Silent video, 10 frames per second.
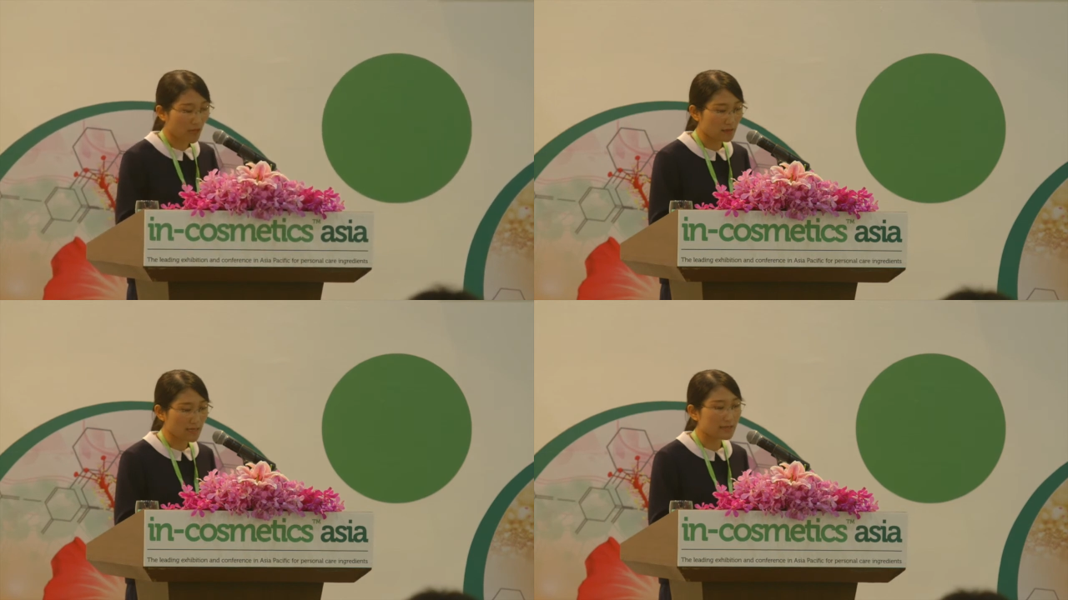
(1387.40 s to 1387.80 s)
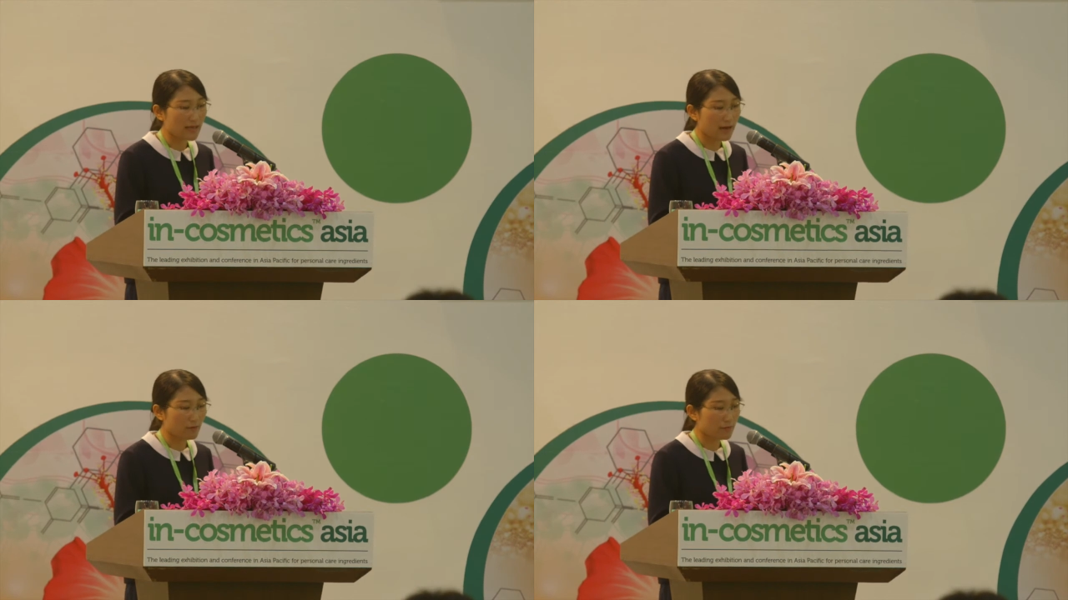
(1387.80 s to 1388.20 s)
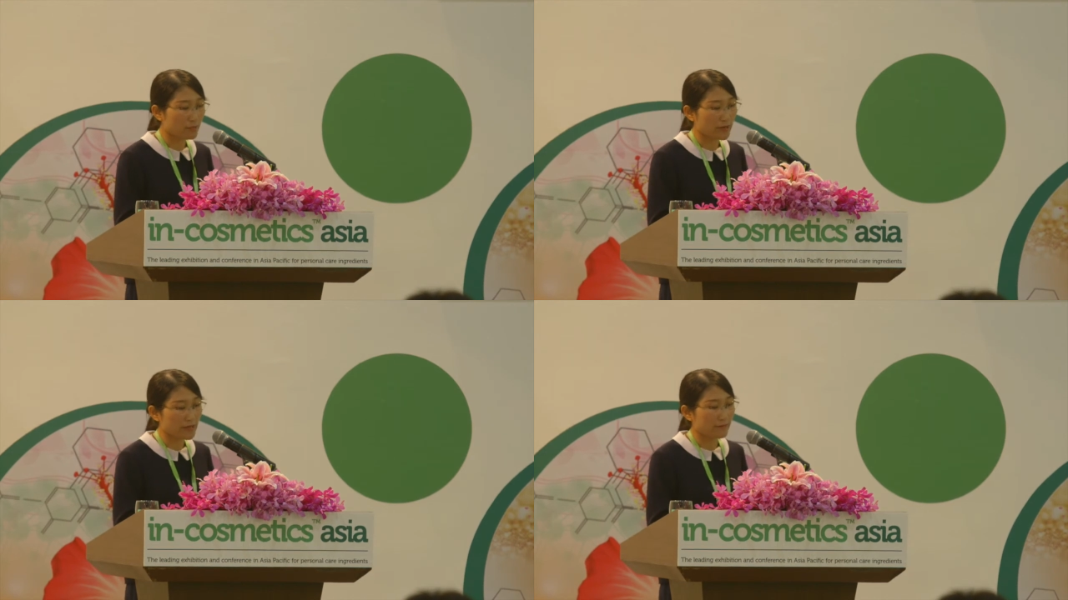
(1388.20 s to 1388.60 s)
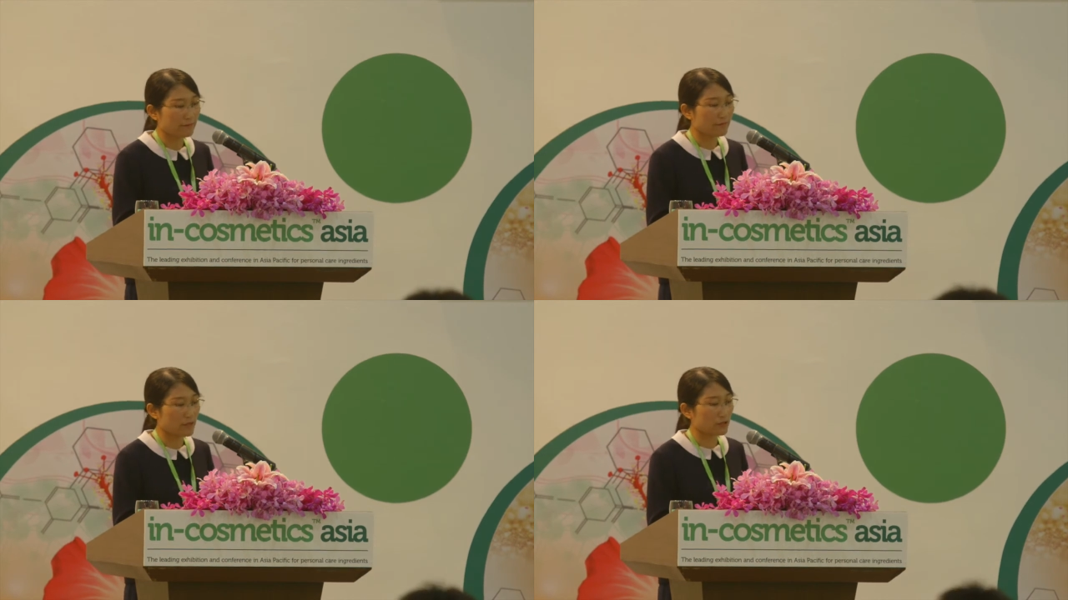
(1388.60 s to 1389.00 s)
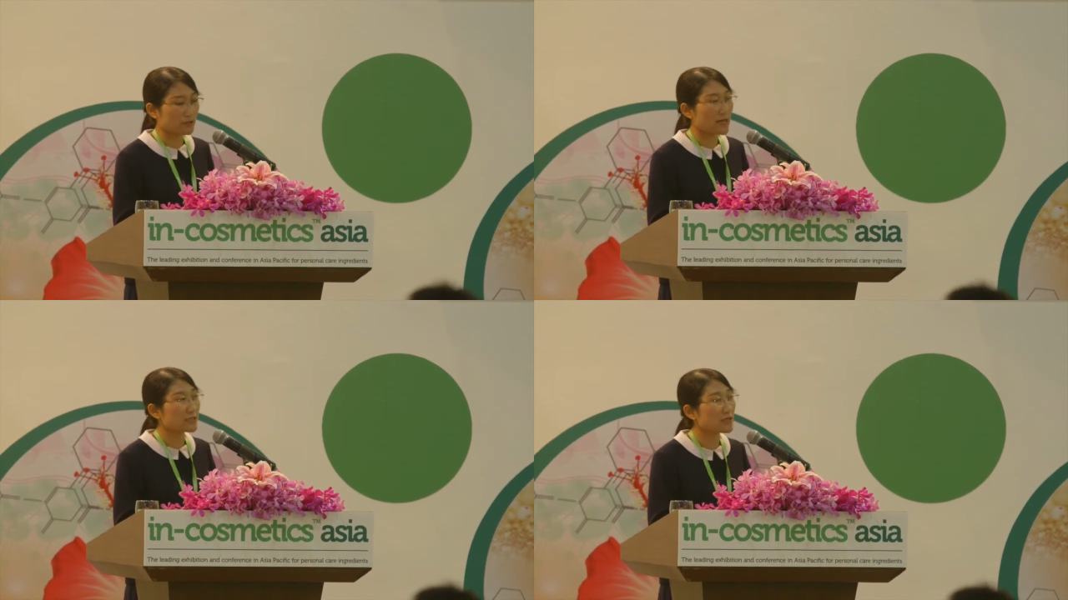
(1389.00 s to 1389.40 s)
That's our brief
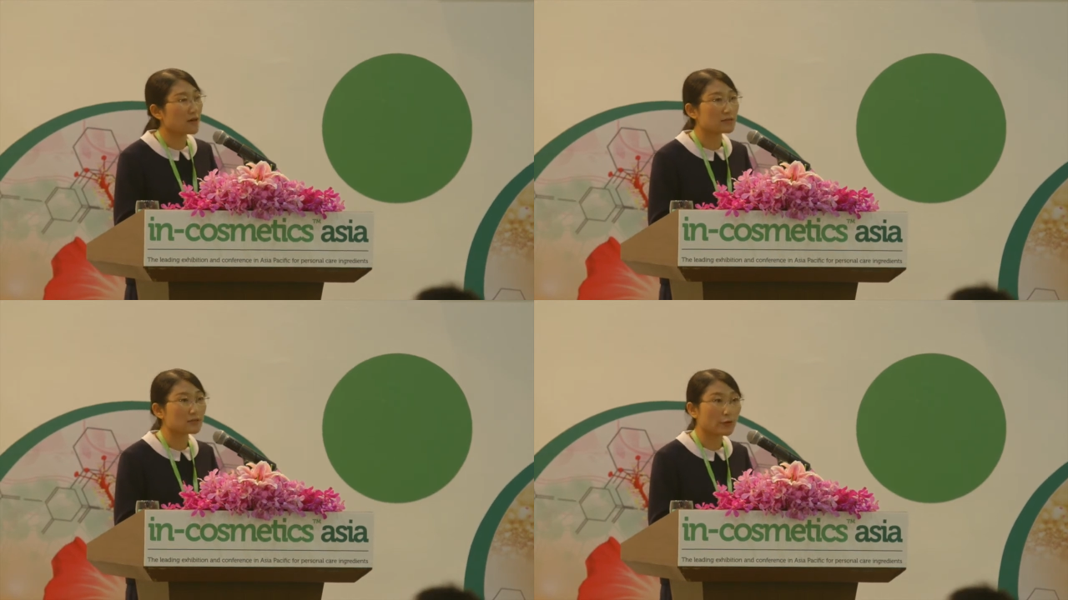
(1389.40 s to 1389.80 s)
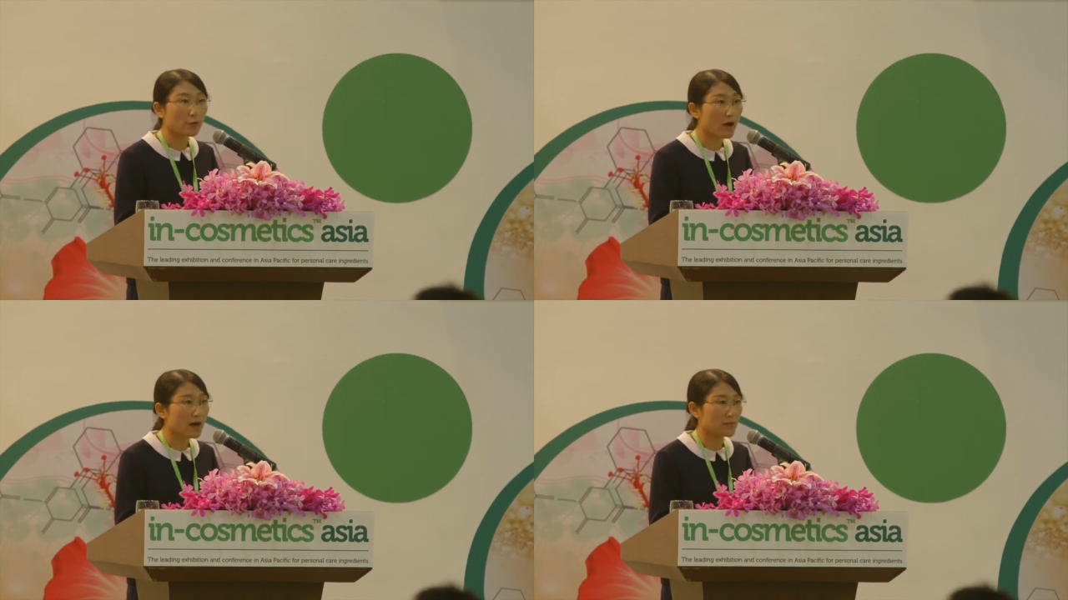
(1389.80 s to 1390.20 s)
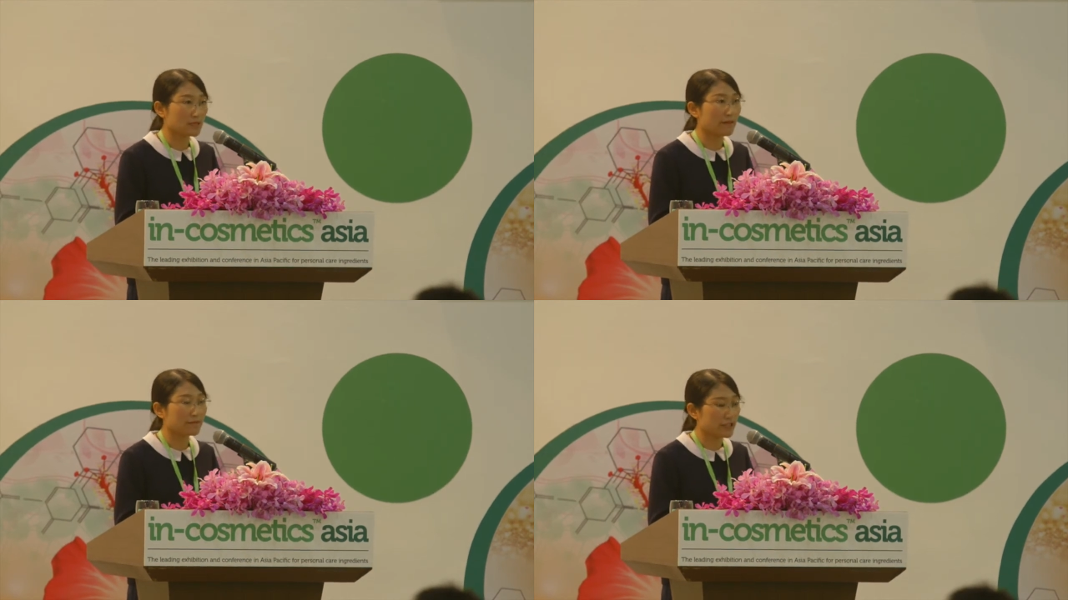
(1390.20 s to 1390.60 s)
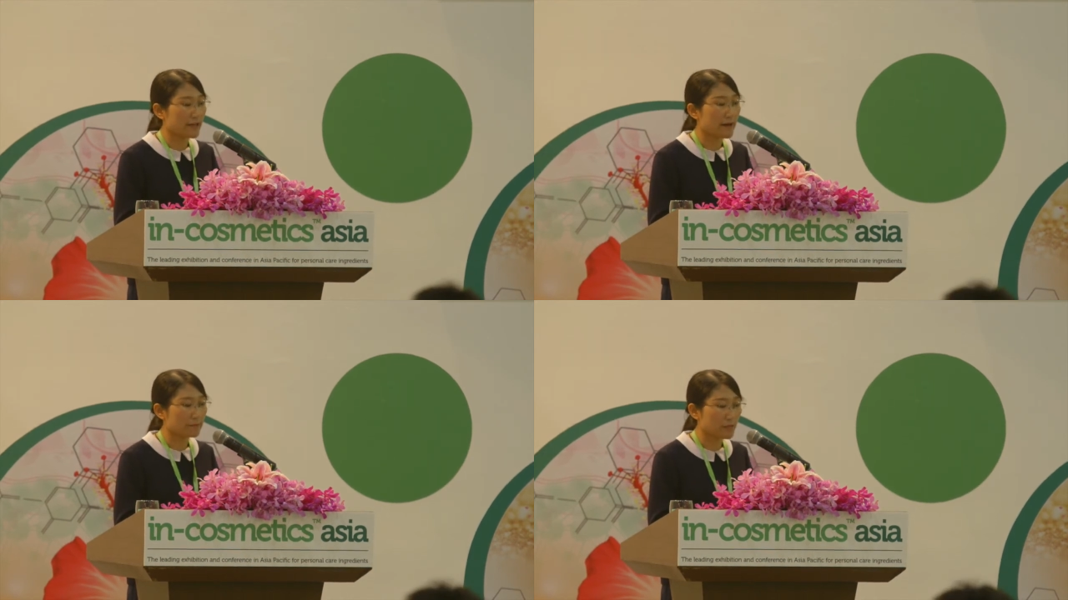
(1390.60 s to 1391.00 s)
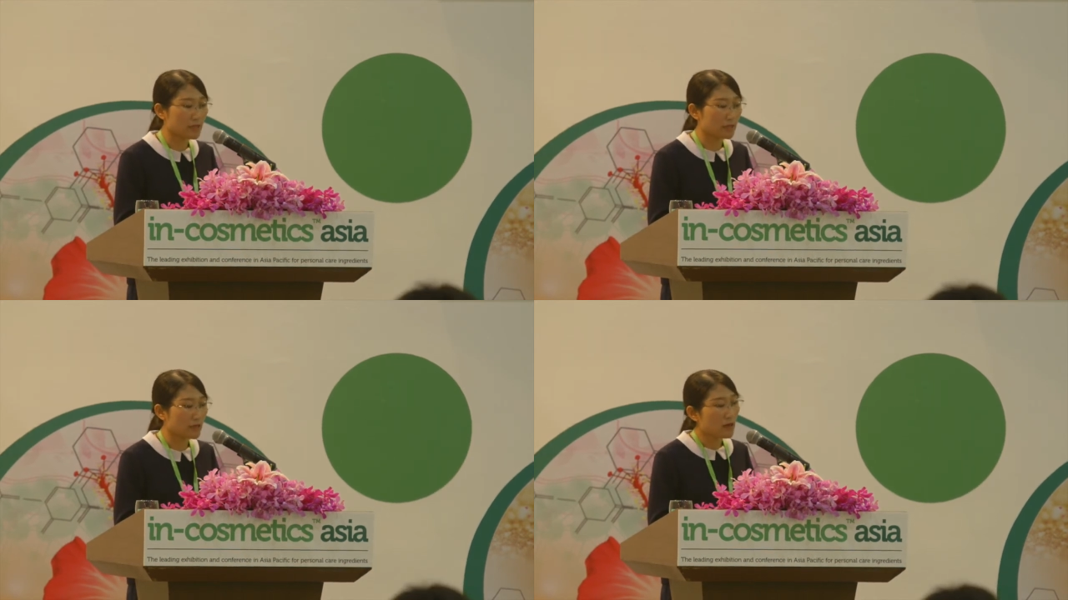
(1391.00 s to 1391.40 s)
introduction on the requirement of
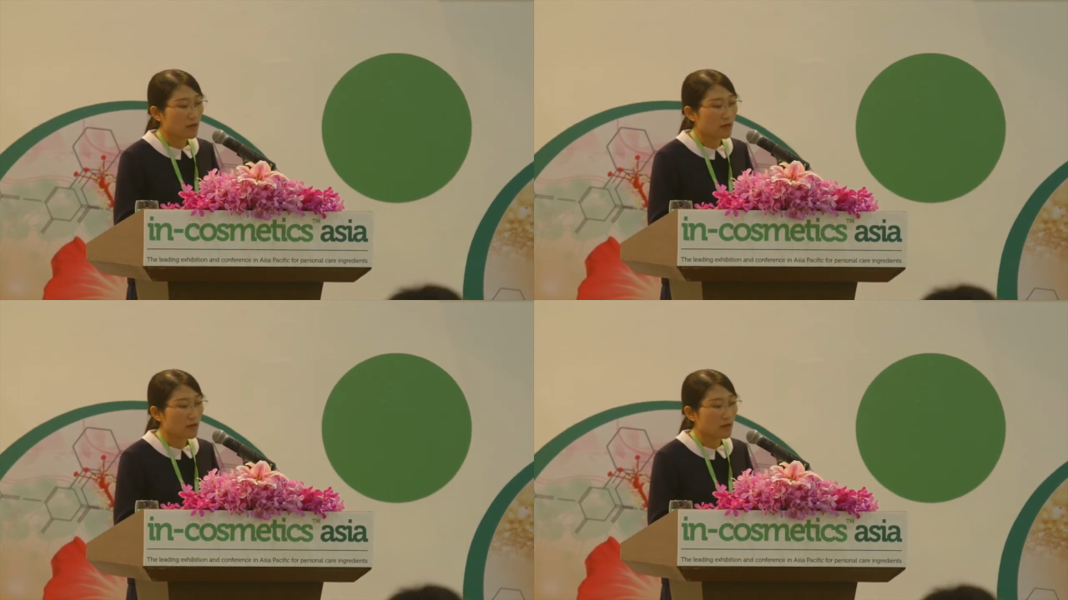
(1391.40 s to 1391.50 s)
GMP,